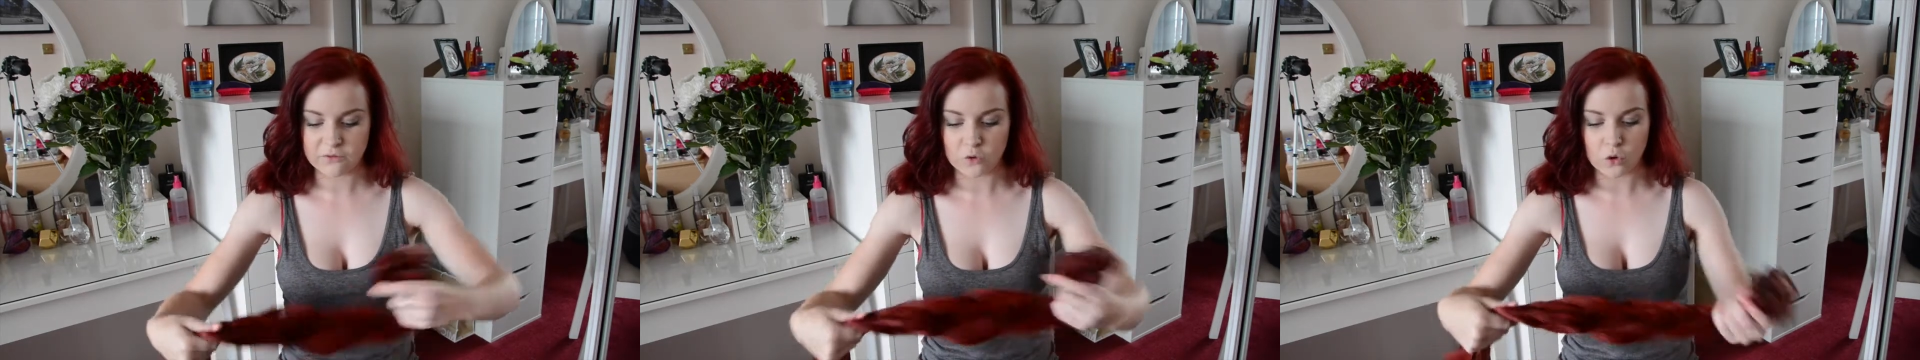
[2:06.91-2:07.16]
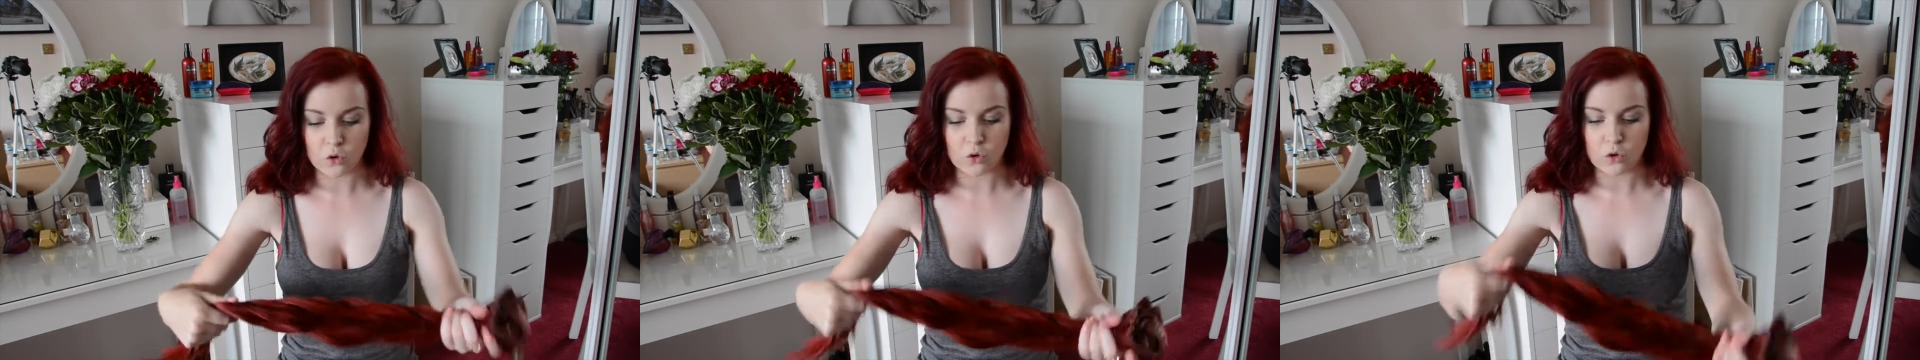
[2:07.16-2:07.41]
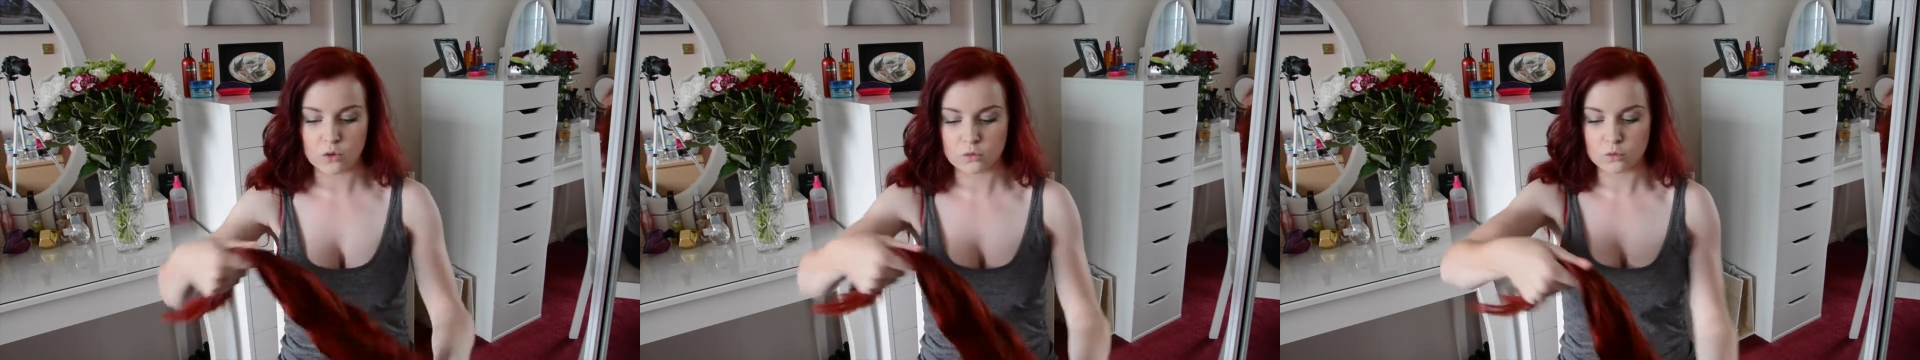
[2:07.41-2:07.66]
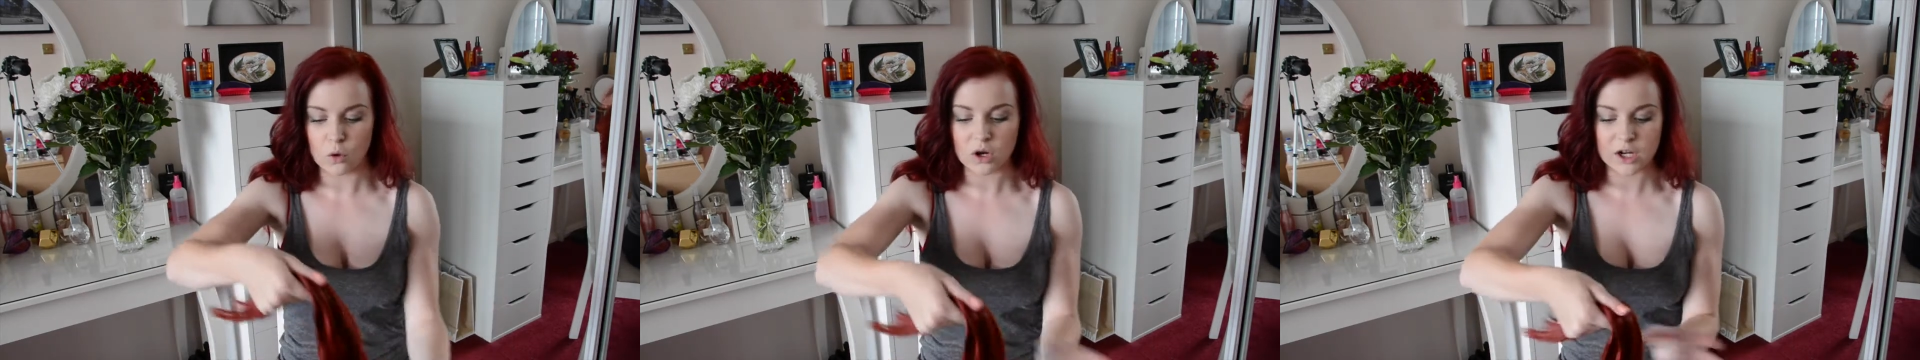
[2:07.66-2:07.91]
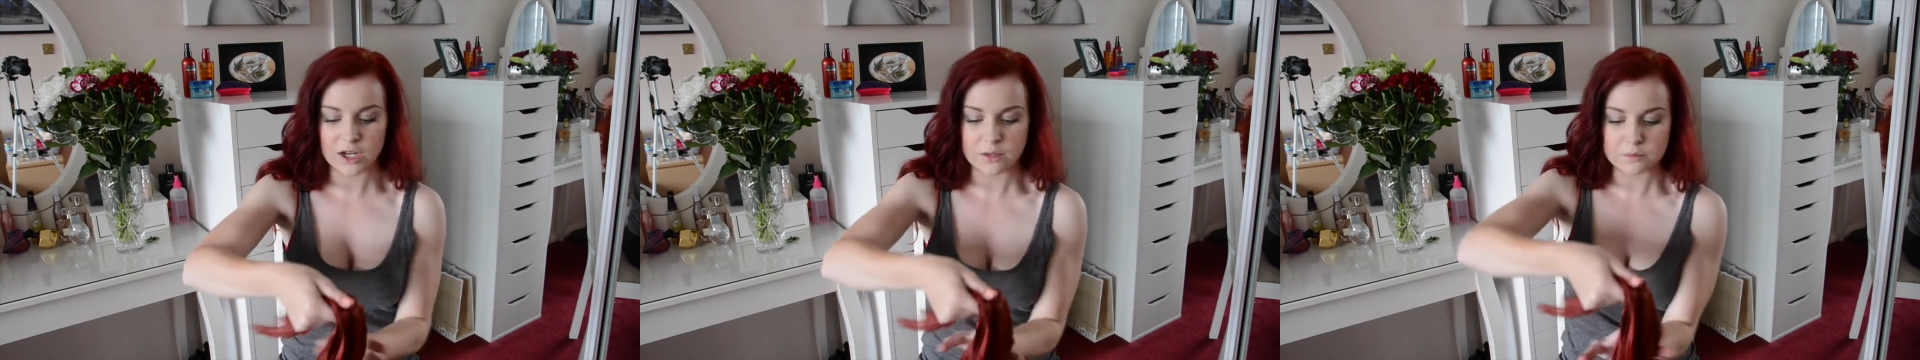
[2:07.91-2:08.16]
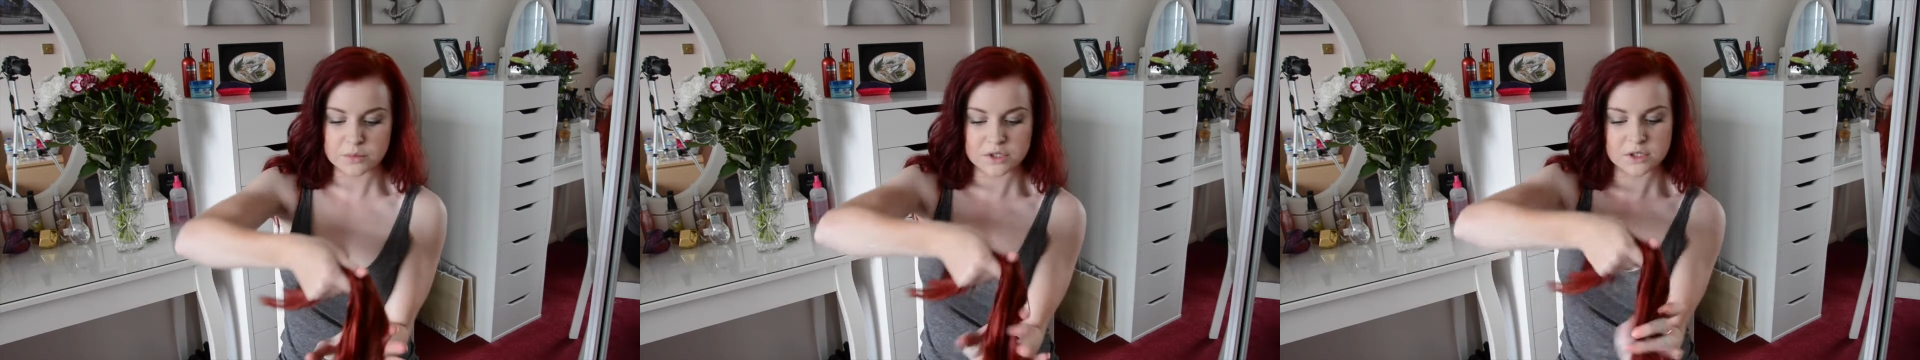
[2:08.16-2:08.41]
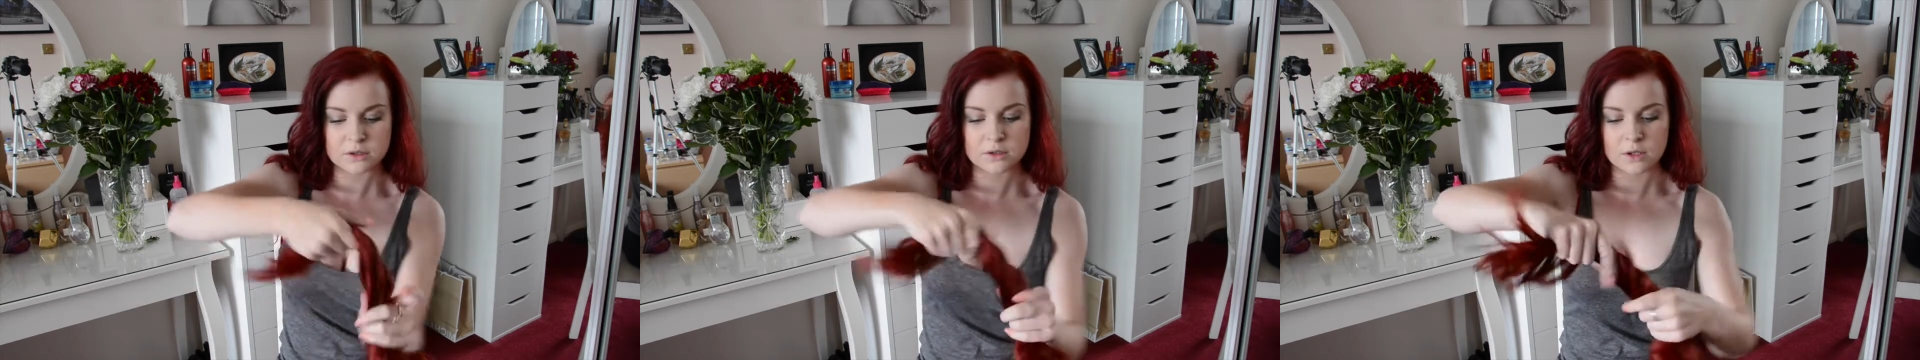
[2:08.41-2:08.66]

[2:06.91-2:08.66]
4-1 clips,